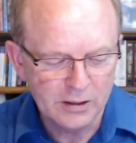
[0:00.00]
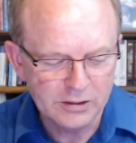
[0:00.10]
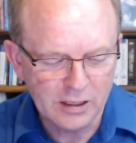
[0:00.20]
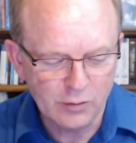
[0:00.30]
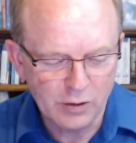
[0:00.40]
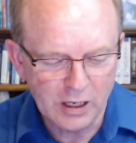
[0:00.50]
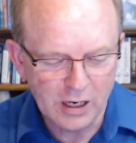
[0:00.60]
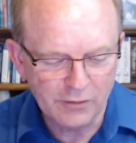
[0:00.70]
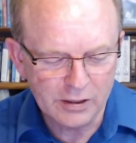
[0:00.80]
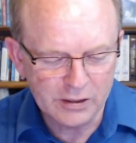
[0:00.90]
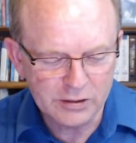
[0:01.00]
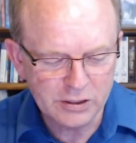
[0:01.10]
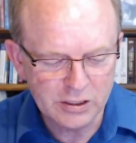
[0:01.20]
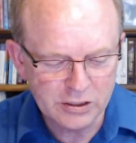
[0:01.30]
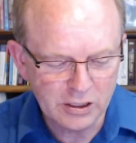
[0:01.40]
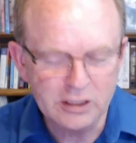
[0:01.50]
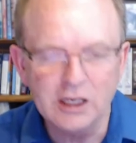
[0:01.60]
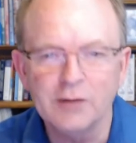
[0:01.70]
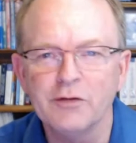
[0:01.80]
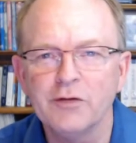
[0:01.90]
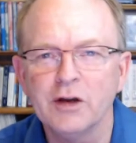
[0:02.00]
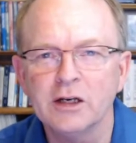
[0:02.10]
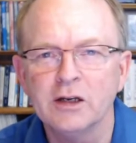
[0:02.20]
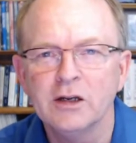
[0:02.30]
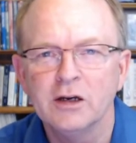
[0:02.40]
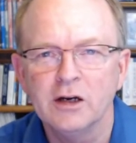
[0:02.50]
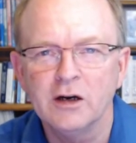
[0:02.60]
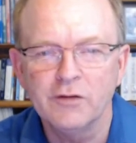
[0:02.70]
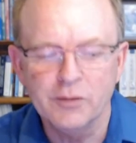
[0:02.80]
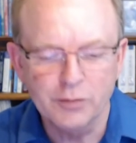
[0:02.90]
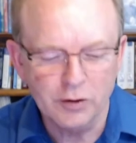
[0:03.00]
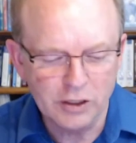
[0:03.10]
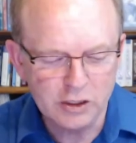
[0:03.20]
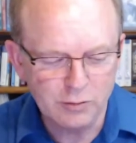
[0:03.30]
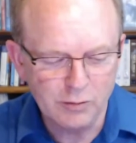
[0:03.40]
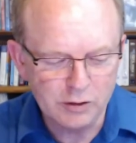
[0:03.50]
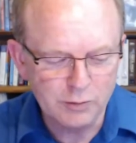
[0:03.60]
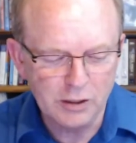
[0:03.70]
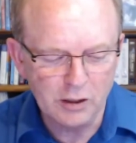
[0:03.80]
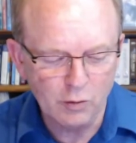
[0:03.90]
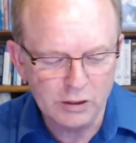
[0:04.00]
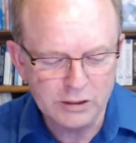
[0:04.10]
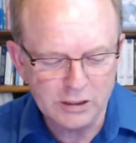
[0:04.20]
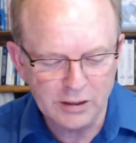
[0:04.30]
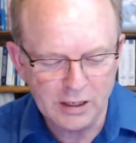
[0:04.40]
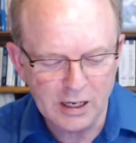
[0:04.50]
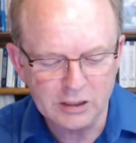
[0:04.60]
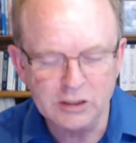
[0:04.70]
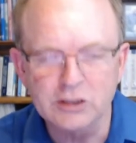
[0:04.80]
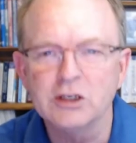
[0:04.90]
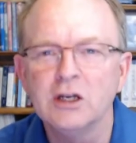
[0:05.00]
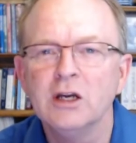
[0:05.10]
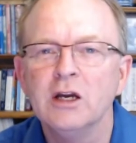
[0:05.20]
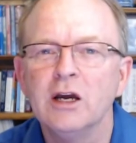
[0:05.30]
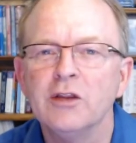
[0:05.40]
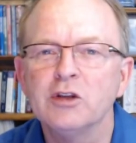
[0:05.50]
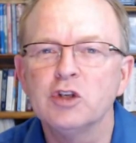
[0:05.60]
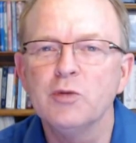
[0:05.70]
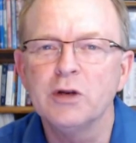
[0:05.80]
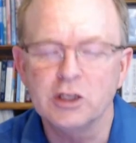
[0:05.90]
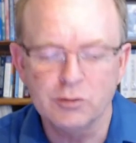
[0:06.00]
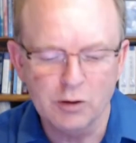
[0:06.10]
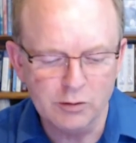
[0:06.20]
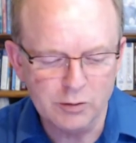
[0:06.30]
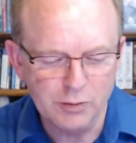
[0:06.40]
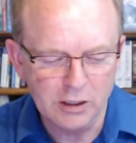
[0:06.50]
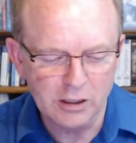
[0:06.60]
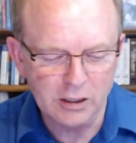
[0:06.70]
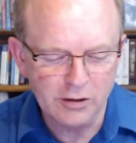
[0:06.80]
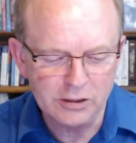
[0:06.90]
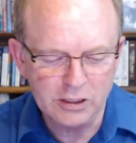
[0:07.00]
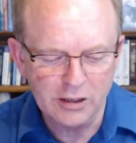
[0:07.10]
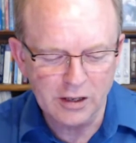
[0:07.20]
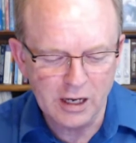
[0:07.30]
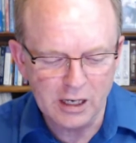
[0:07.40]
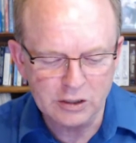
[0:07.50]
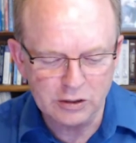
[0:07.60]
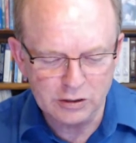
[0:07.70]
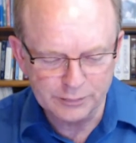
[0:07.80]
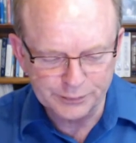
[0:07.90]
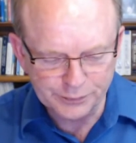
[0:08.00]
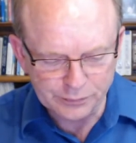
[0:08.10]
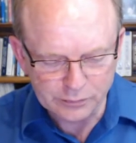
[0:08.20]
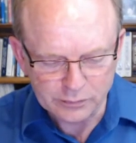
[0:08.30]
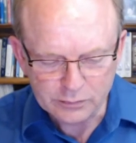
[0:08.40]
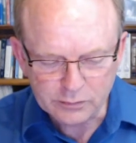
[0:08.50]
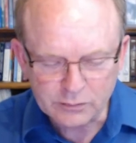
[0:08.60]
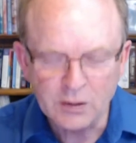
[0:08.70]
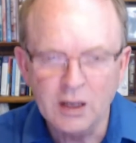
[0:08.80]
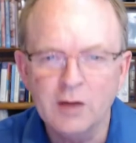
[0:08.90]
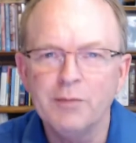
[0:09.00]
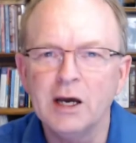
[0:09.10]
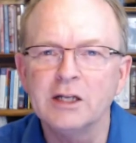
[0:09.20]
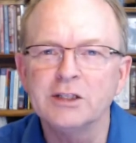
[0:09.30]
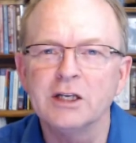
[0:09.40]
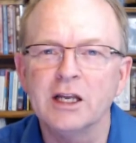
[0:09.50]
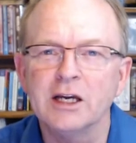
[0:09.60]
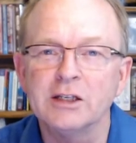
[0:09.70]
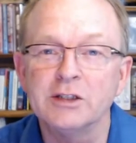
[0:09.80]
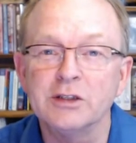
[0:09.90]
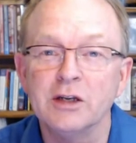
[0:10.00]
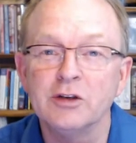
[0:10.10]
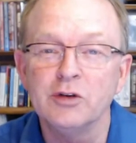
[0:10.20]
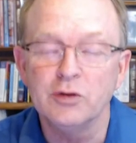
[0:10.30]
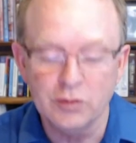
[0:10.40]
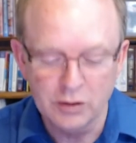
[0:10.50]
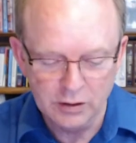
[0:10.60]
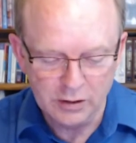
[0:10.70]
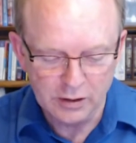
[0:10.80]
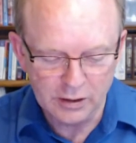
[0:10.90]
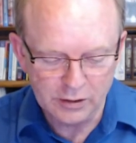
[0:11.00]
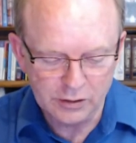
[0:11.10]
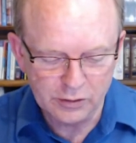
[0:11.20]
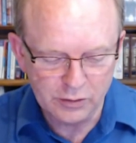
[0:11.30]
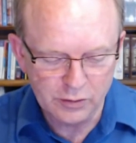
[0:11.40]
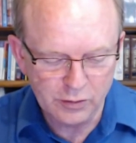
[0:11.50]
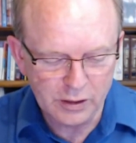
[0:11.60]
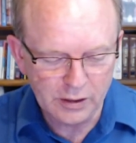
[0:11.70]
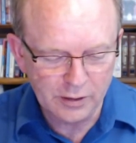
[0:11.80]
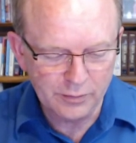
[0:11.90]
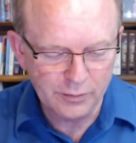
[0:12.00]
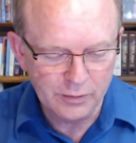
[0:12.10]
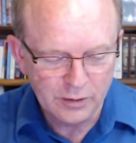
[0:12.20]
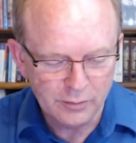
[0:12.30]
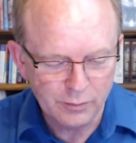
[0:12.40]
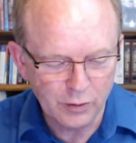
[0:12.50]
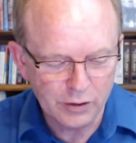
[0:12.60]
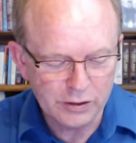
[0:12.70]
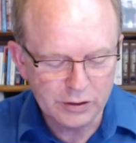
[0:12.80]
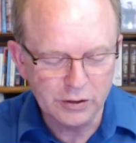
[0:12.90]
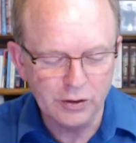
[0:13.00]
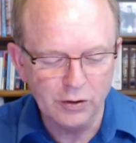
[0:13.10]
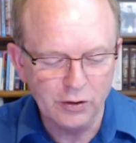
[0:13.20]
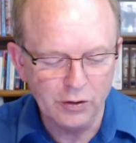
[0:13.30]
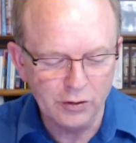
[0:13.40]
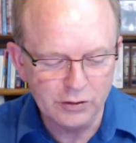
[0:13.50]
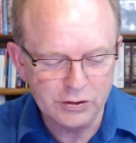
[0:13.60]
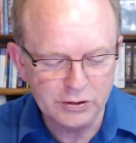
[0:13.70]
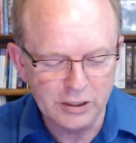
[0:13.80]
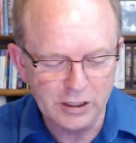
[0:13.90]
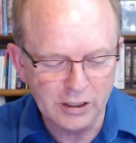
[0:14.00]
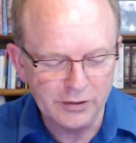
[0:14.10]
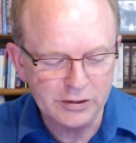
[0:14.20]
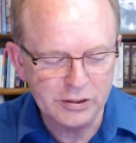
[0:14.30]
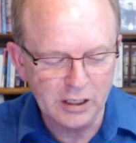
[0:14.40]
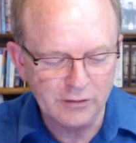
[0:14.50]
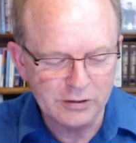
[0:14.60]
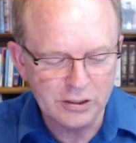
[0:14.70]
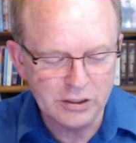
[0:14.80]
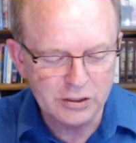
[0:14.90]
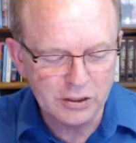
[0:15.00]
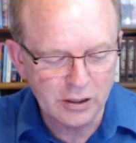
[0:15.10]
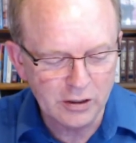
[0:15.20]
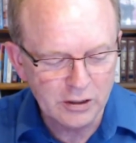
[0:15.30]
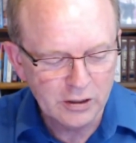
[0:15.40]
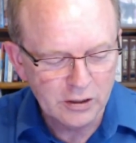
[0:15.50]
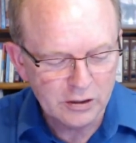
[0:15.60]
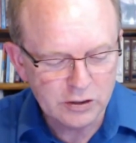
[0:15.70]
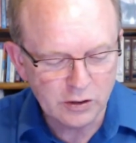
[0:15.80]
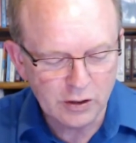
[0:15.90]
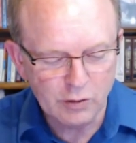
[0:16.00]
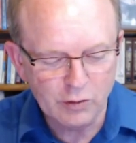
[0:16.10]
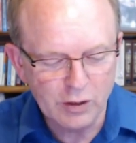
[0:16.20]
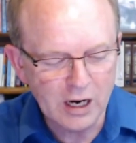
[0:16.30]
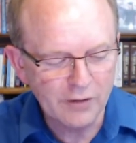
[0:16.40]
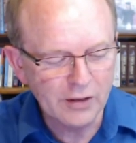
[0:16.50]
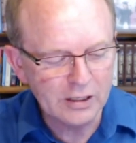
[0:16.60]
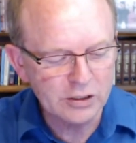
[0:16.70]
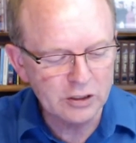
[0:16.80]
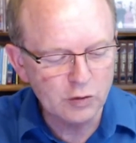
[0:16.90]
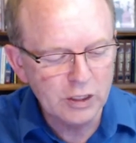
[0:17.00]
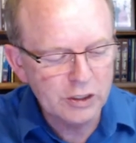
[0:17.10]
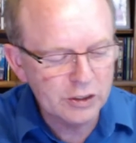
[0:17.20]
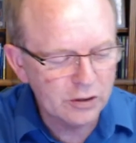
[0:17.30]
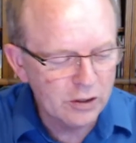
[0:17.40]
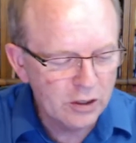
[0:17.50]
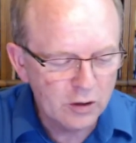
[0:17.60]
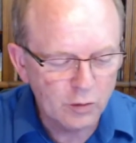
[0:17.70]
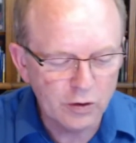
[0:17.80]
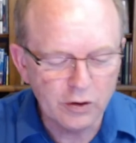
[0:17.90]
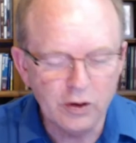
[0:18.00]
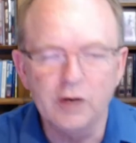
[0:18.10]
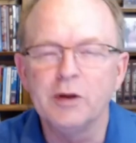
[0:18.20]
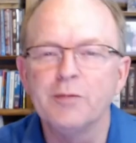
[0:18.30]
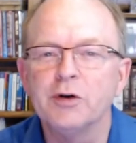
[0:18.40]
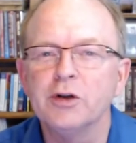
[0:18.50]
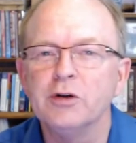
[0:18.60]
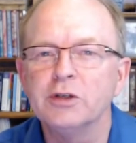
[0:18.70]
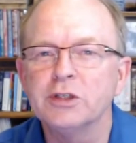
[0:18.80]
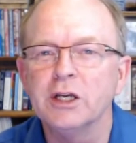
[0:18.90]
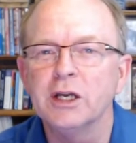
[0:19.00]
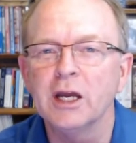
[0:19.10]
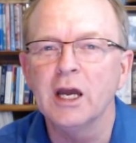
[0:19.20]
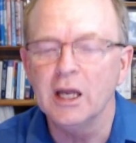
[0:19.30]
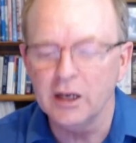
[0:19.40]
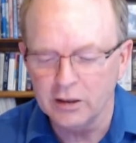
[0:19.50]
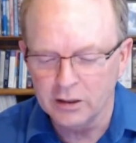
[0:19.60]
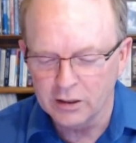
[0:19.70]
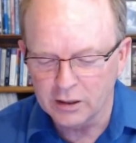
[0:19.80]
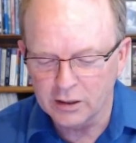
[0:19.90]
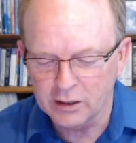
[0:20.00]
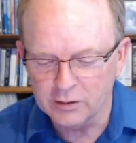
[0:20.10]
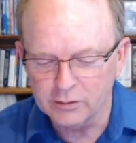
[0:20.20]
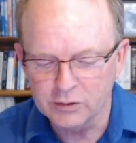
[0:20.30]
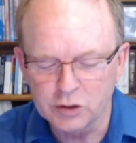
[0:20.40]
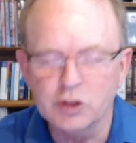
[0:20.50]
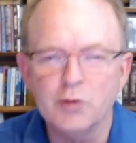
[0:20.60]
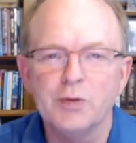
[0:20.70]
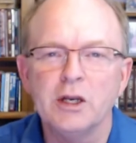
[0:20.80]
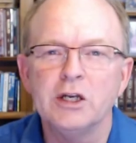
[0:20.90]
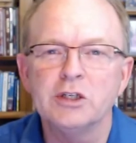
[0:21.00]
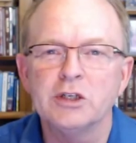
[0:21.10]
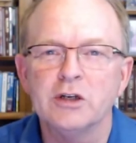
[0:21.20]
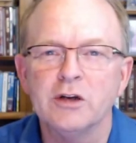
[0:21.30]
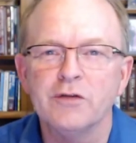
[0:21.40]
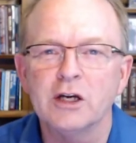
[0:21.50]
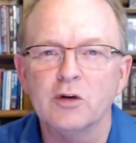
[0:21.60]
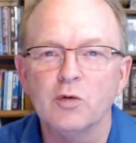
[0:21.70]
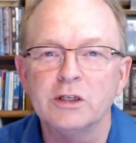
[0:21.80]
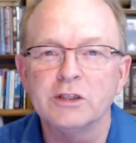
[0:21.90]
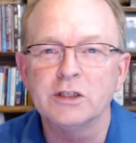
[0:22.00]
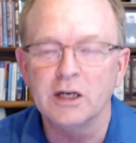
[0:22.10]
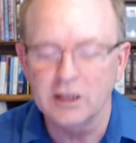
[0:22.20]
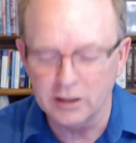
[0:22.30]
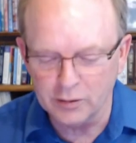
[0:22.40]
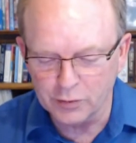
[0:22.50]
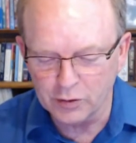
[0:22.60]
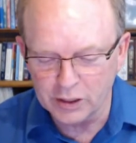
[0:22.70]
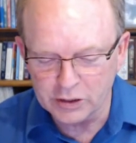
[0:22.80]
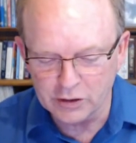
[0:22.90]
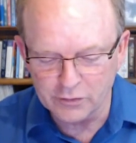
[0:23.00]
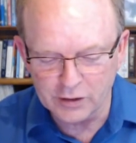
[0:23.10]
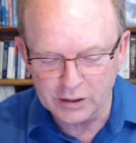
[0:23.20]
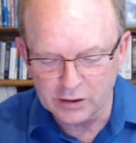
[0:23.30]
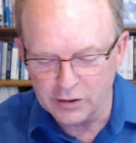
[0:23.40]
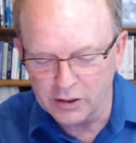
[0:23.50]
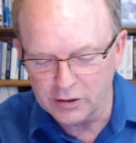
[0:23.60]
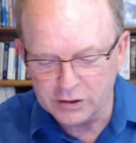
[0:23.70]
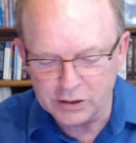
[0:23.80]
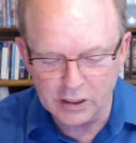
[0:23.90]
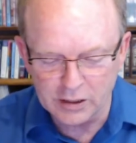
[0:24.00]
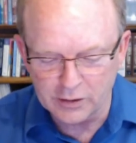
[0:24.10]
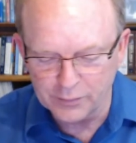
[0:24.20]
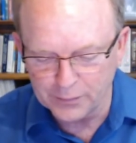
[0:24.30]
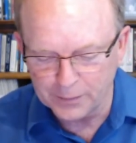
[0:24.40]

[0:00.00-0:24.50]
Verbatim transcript: is that we have a seesaw type effect of the pronation moments being on one side of the axis and the supination moments being on another side of the axis, balancing like a, a two uh, two uh, boys and, or girls sitting on the side of a seesaw, so that when we have that situation, we are going to be producing a Uh, supination effect on one side and the pronation effect on the other side,